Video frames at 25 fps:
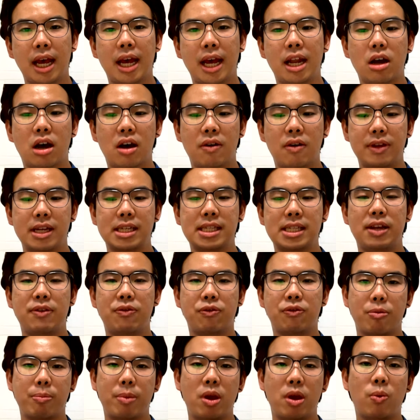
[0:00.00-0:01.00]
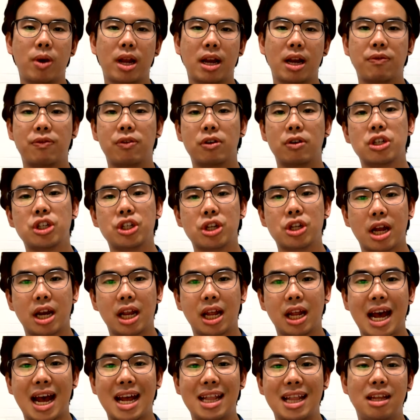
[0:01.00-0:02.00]
And obviously for me, when I first
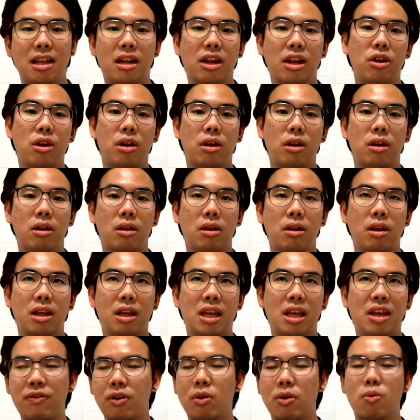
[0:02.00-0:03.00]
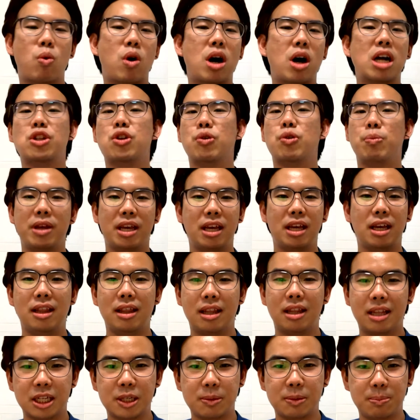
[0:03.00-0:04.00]
started, I didn't even want to be
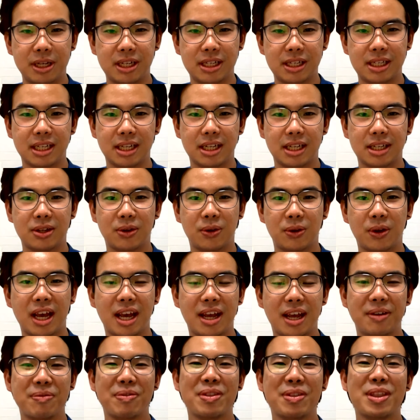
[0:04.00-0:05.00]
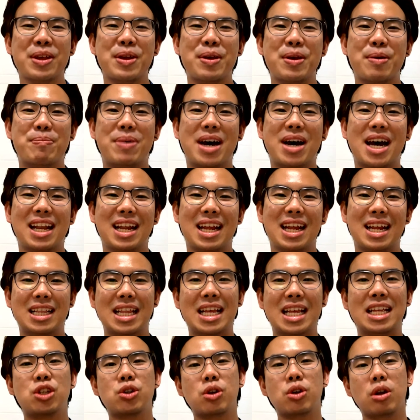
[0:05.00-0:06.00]
in this business, okay? But
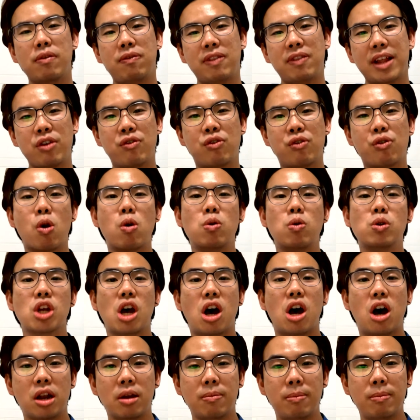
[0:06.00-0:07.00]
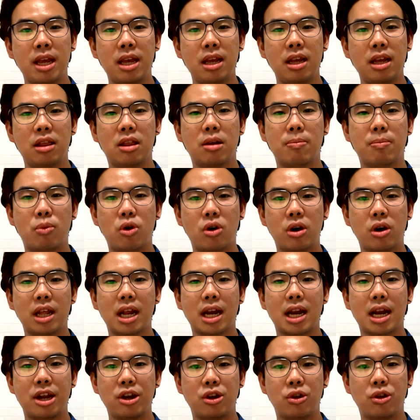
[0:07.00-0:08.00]
it sort of like grows on me the more
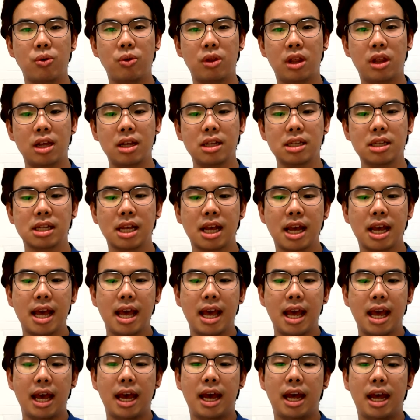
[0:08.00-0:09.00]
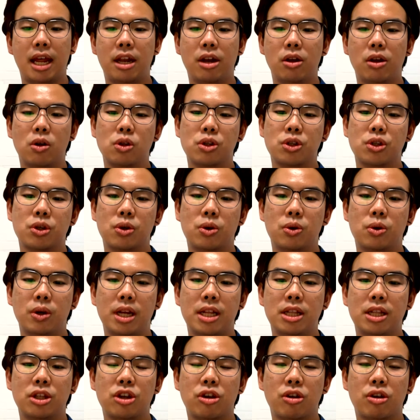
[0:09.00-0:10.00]
that I do this. And also
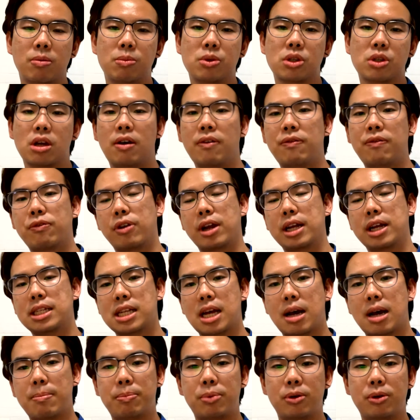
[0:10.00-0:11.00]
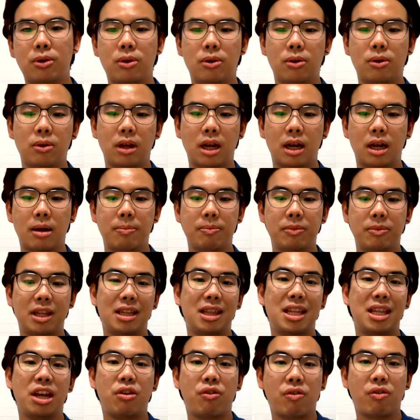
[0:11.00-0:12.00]
in terms of, for example,
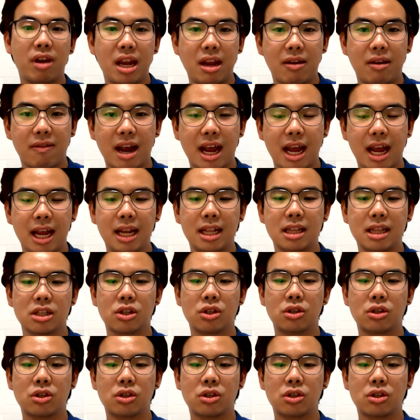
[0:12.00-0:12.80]
the degree, right?